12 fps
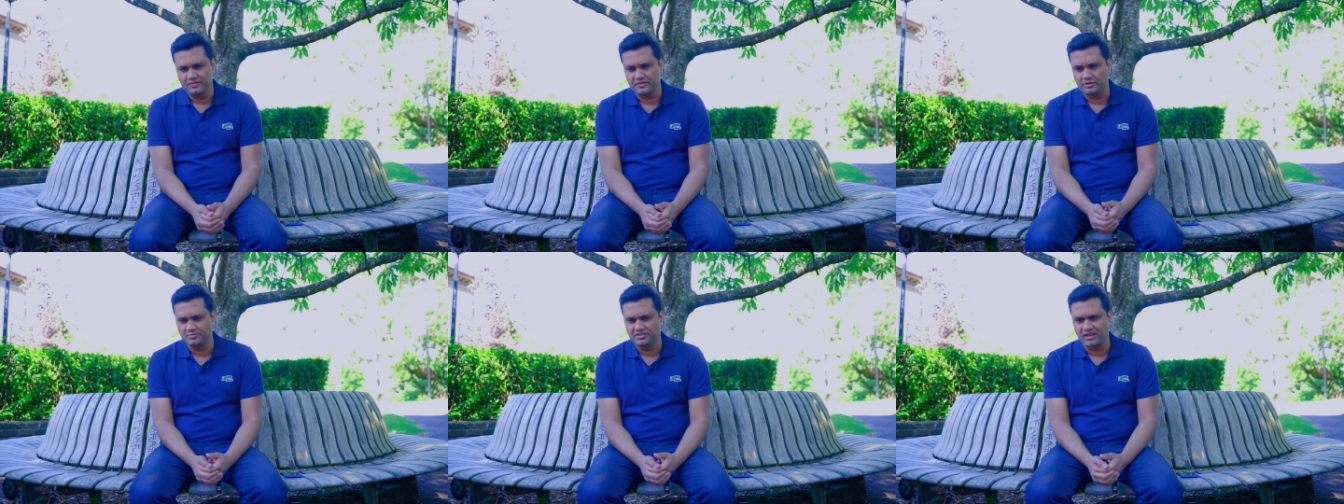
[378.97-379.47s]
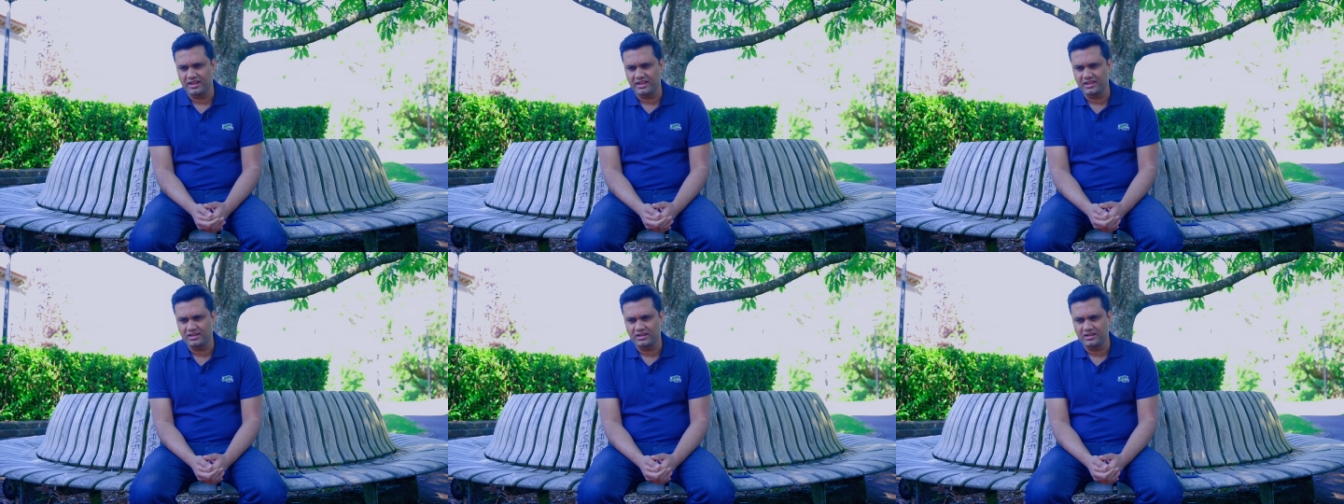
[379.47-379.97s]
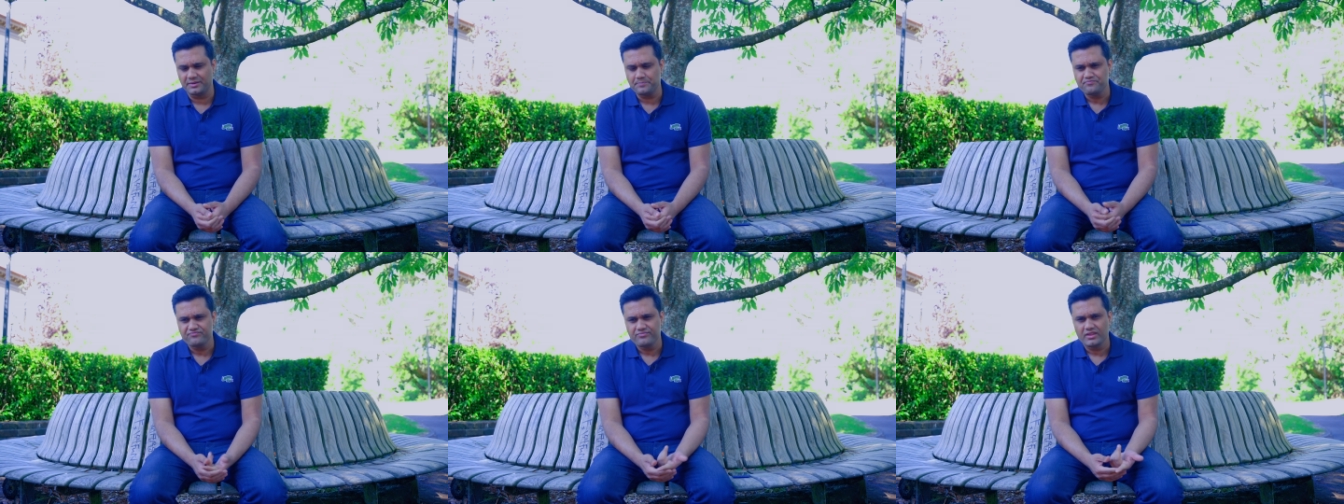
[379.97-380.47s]
Films like
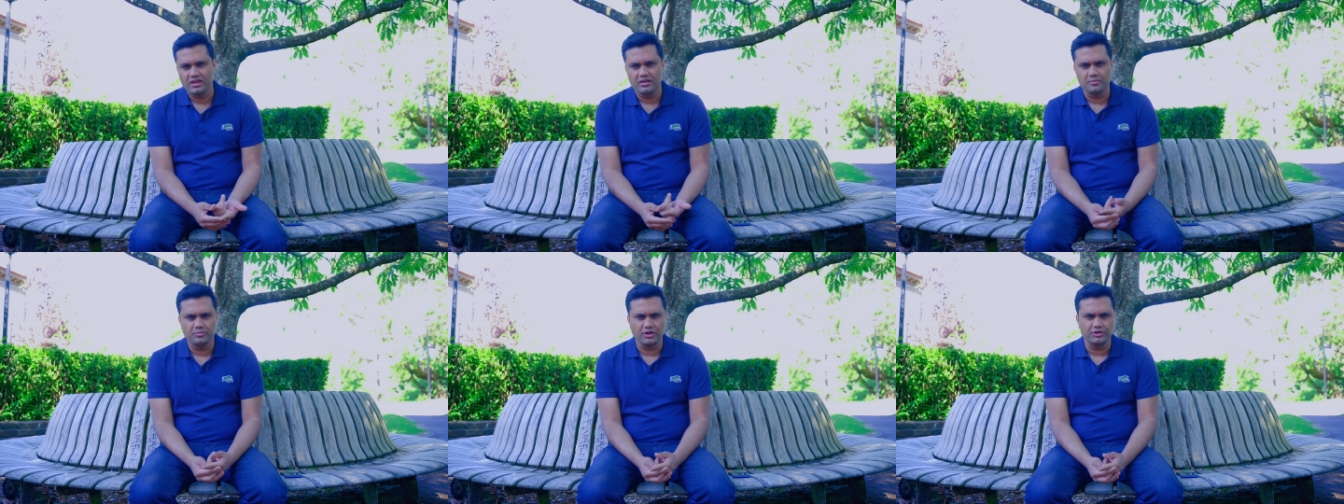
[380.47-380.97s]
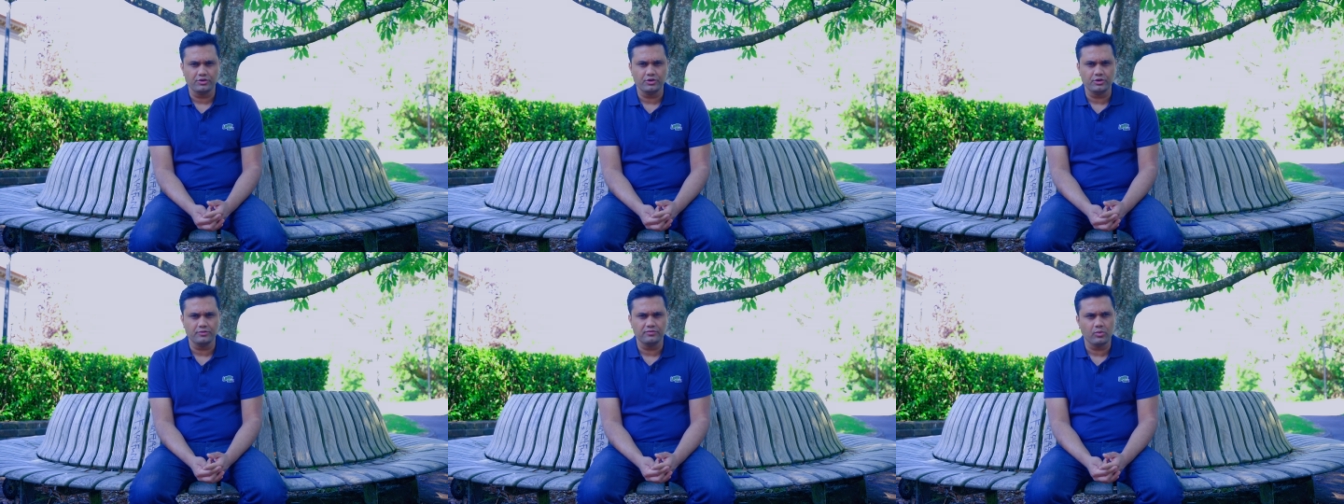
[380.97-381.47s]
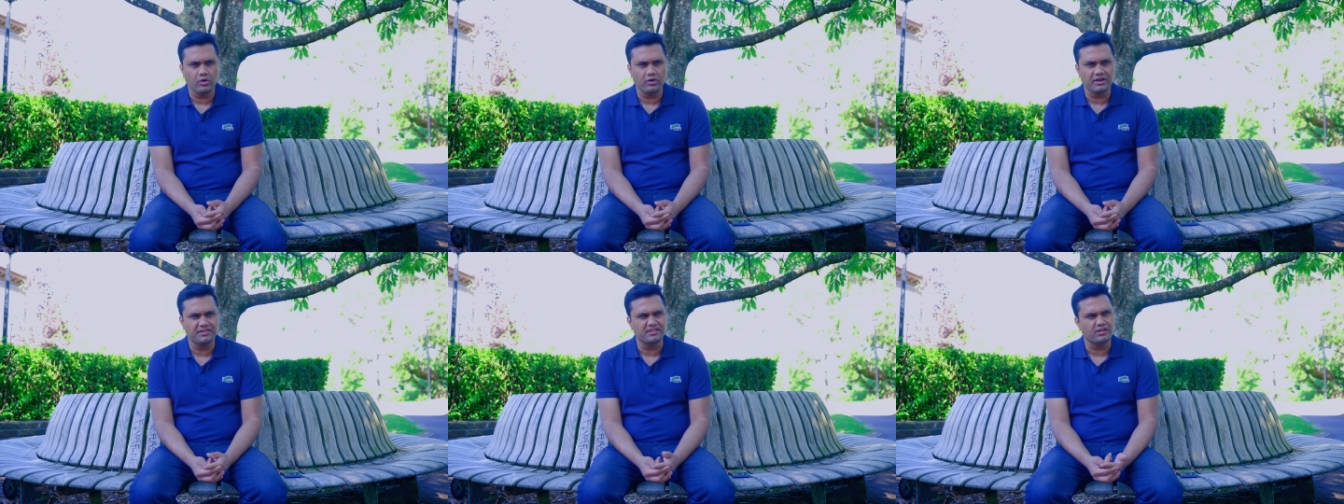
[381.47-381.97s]
Brotherhood of
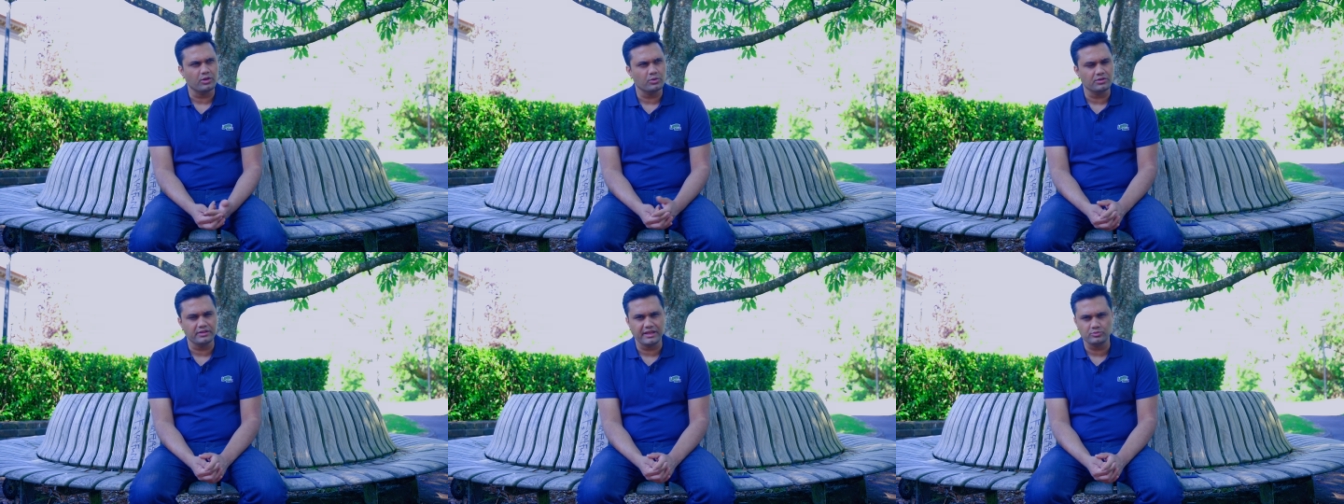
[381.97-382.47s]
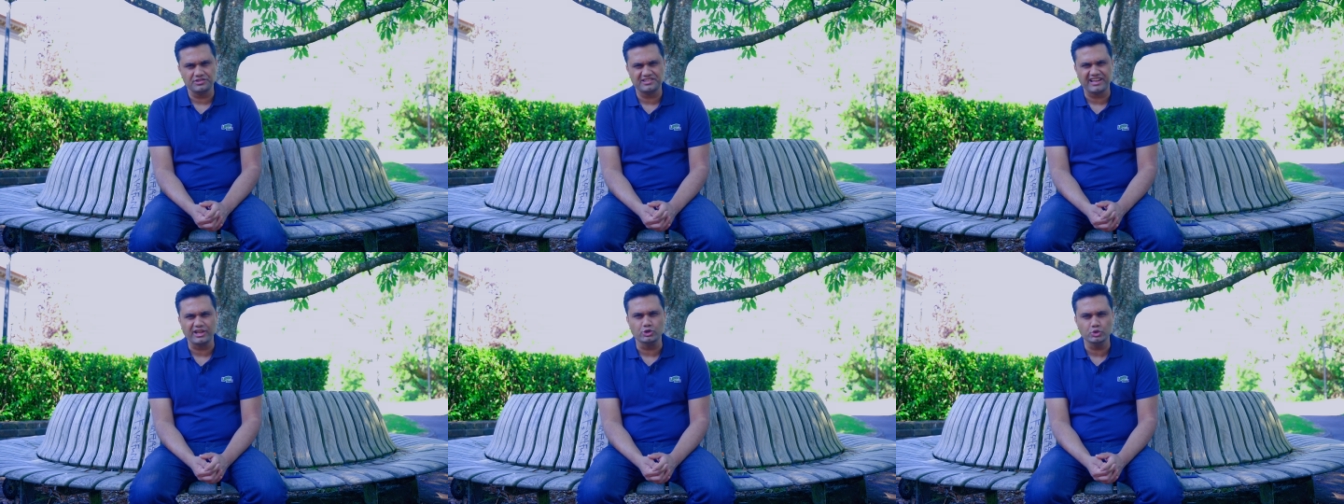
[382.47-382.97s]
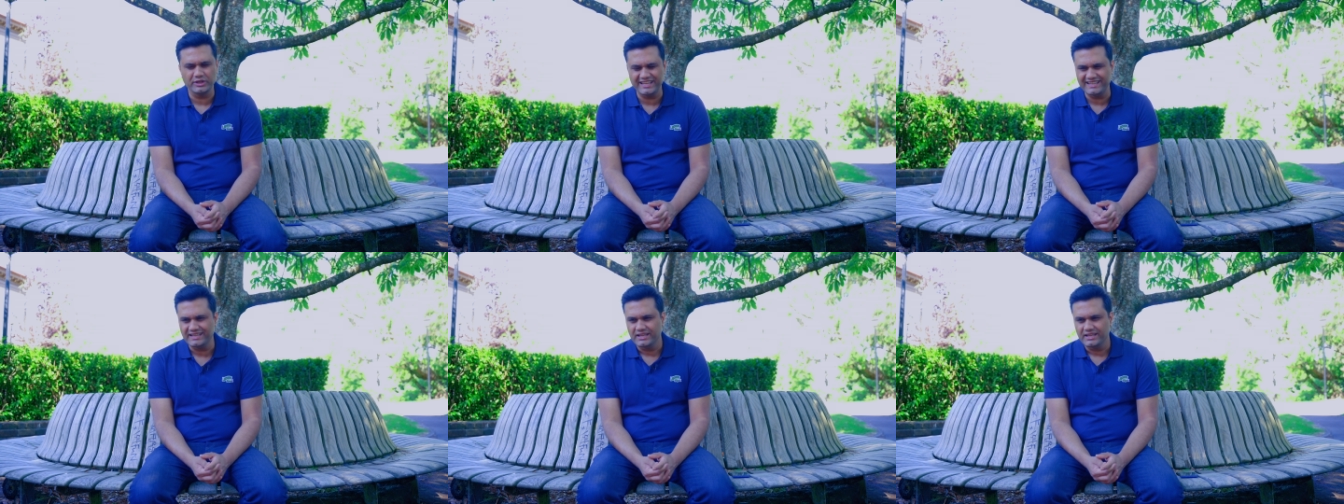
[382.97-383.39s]
War, I think the local name was Taiguchi.